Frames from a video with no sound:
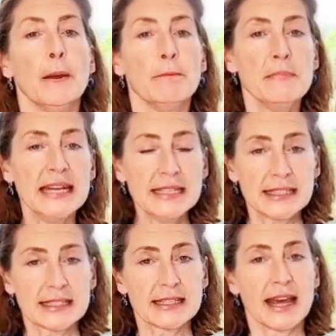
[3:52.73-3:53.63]

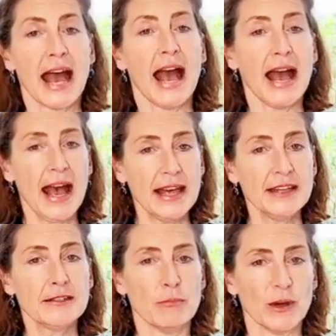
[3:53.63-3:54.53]
Minced
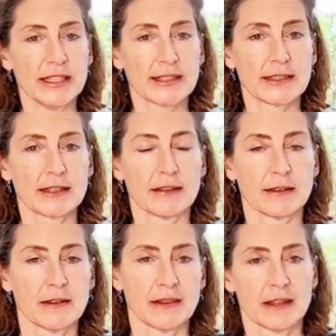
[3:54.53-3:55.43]
and moist.
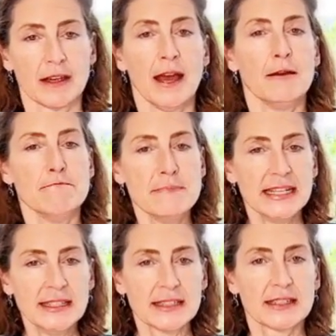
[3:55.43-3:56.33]

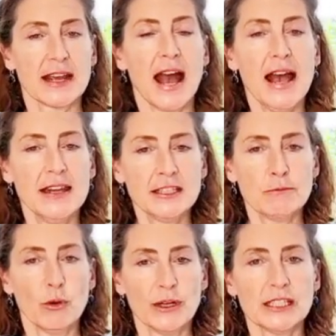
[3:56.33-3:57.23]
Minced and
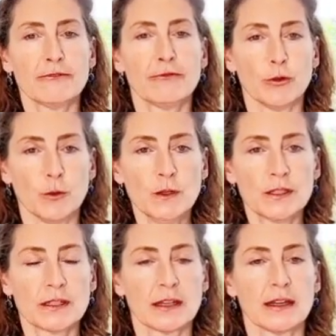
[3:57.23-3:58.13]
moist
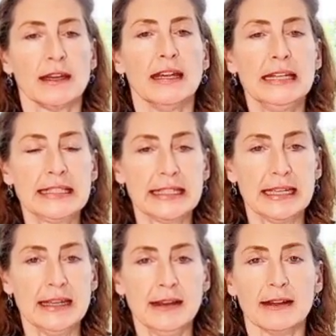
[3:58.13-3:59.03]
foods,
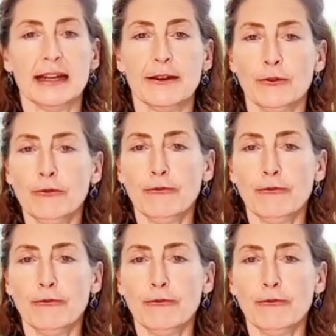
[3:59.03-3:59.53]
ITSE Level